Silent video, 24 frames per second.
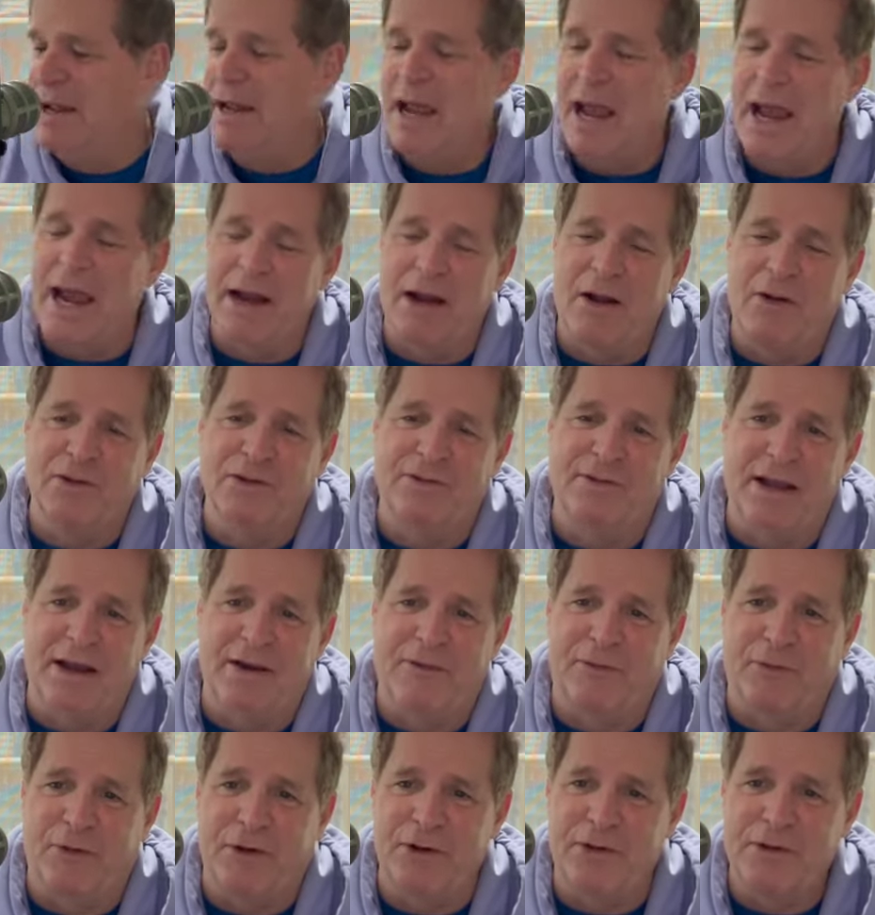And I was there
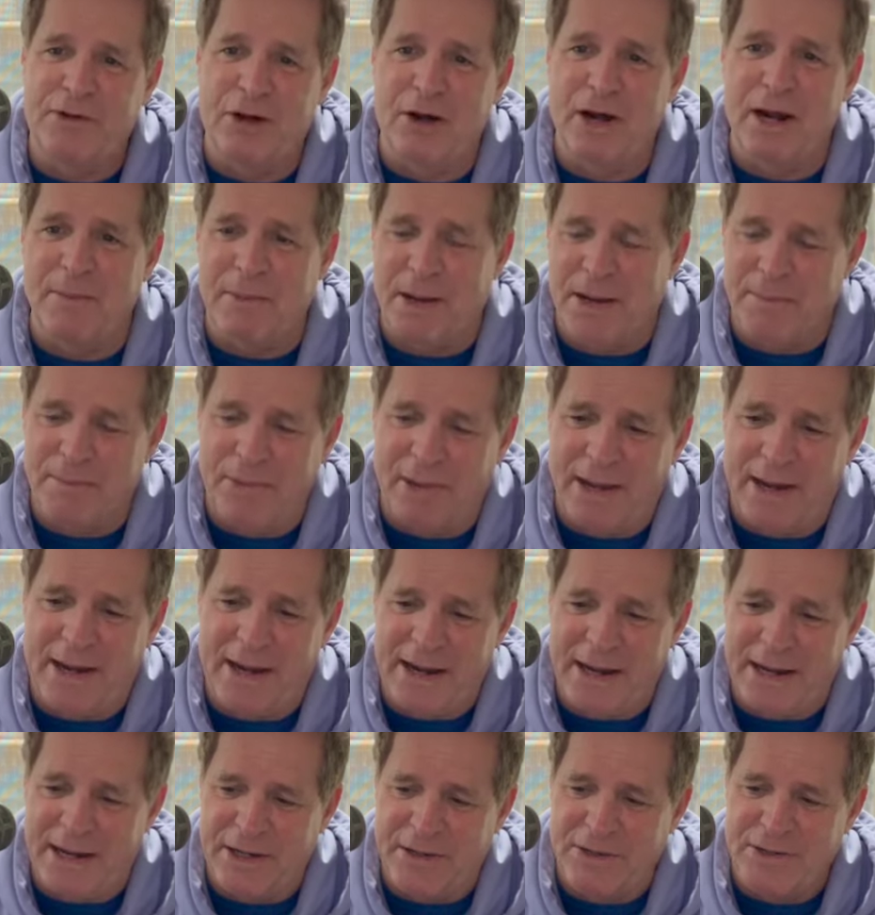for a tournament, playing
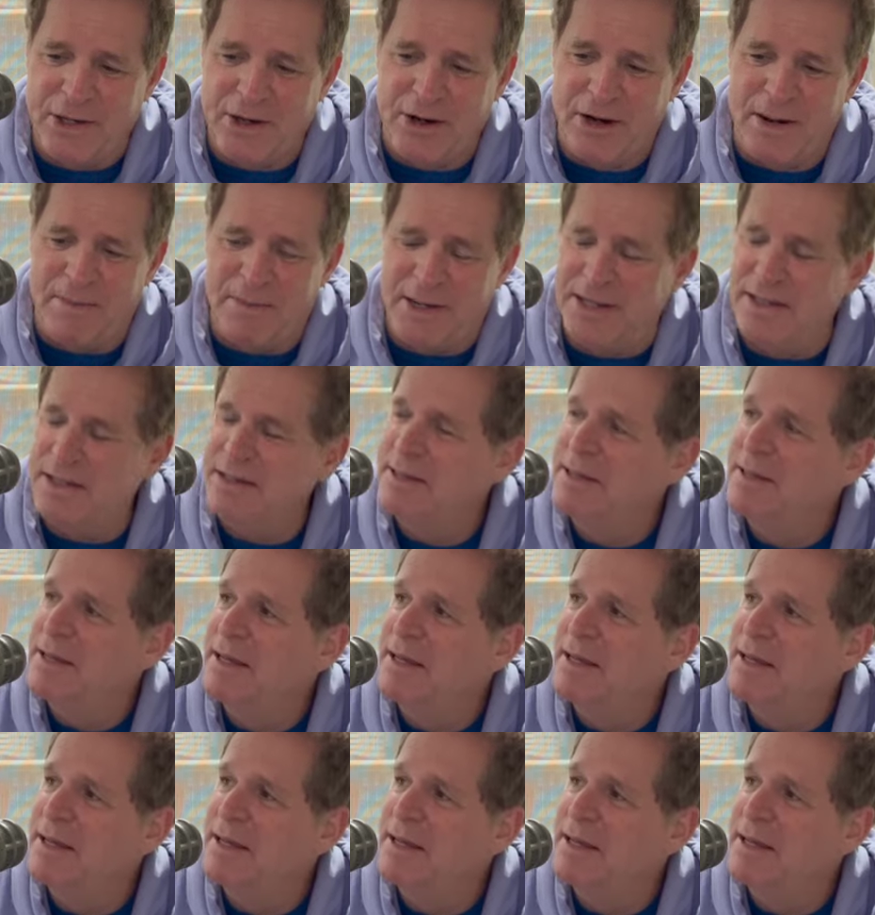in a tournament.